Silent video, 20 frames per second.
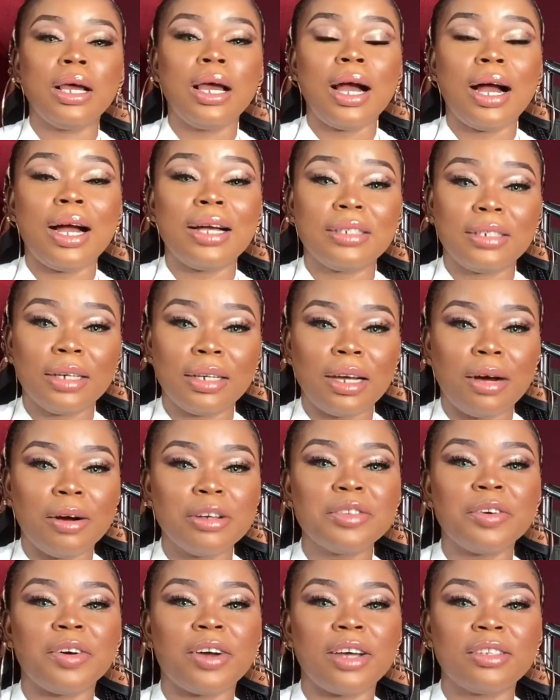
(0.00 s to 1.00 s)
I said I was
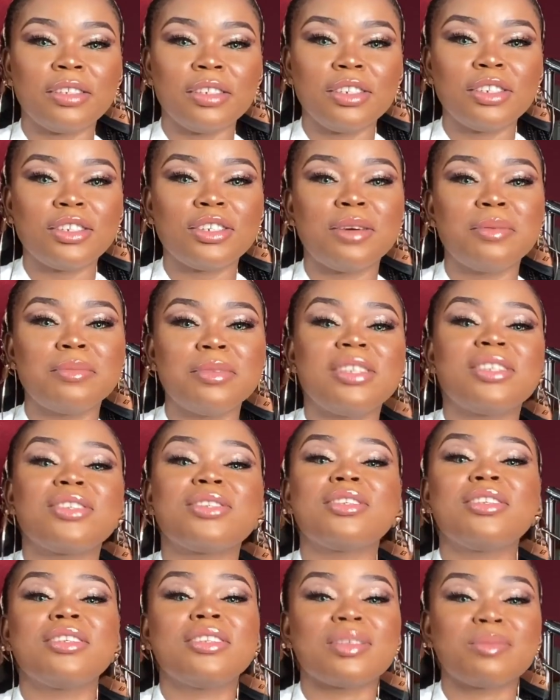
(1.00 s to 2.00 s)
forgetting something, so
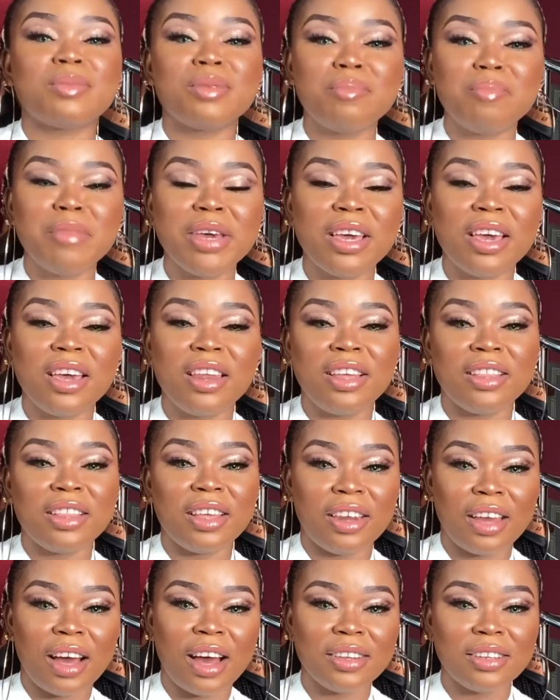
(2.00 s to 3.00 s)
this is me making it
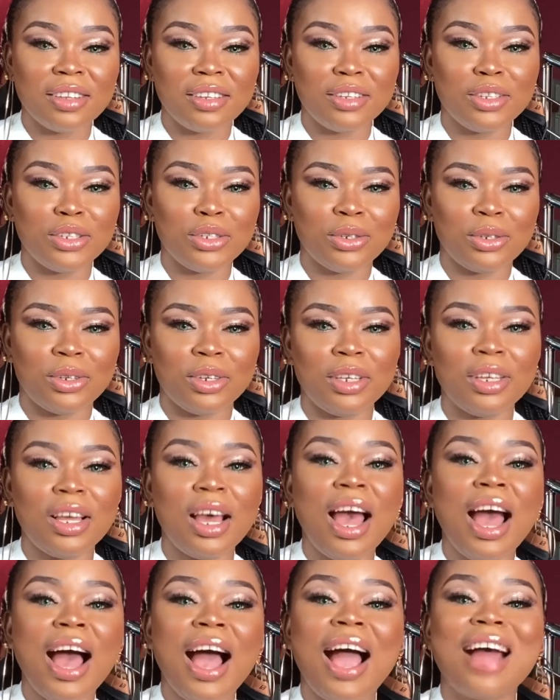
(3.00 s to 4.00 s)
and adding it to it.
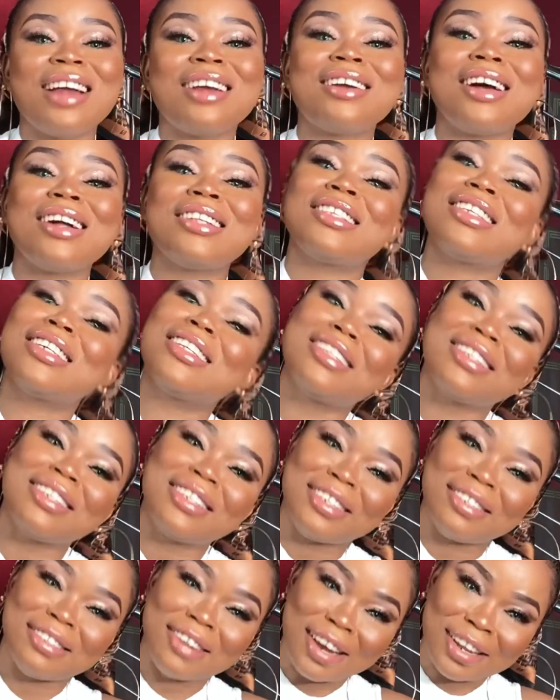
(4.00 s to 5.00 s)
Another thing
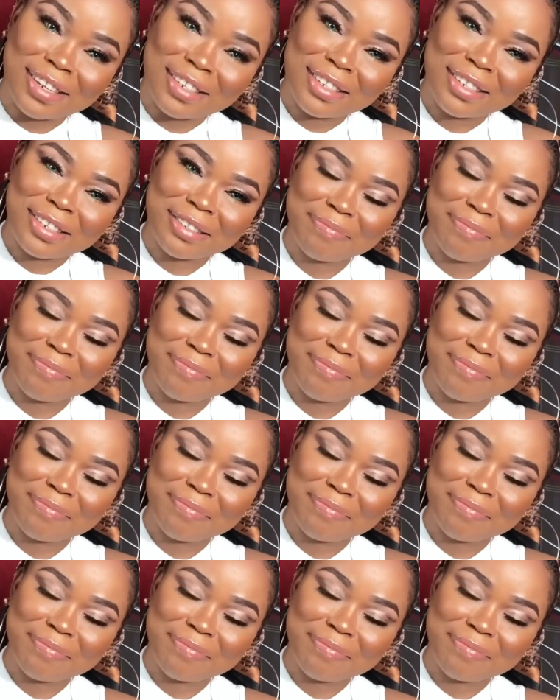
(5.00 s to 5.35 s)
is that,